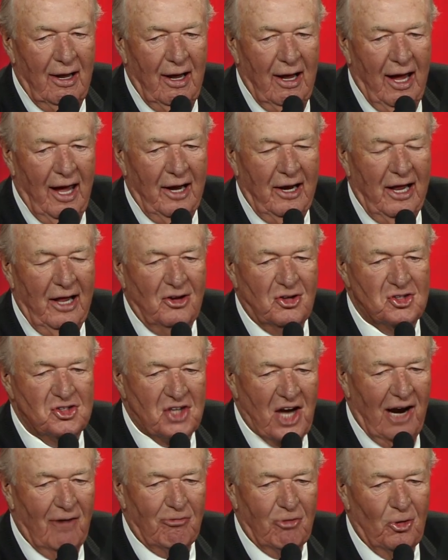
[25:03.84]
and then
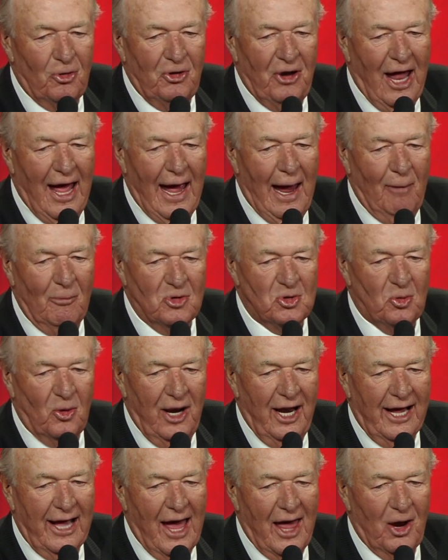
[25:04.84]
several times when
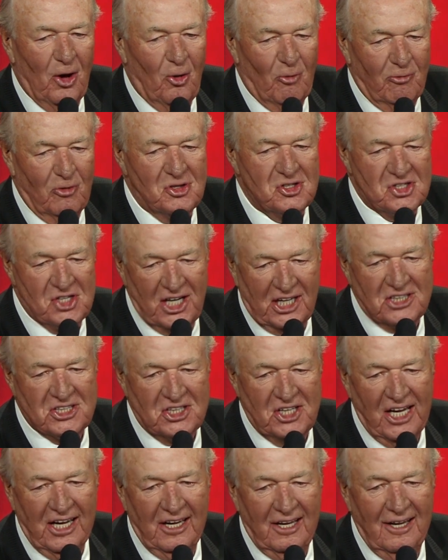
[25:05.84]
they got over
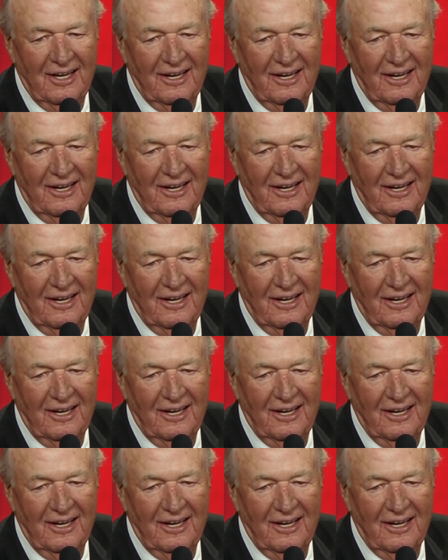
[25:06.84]
60.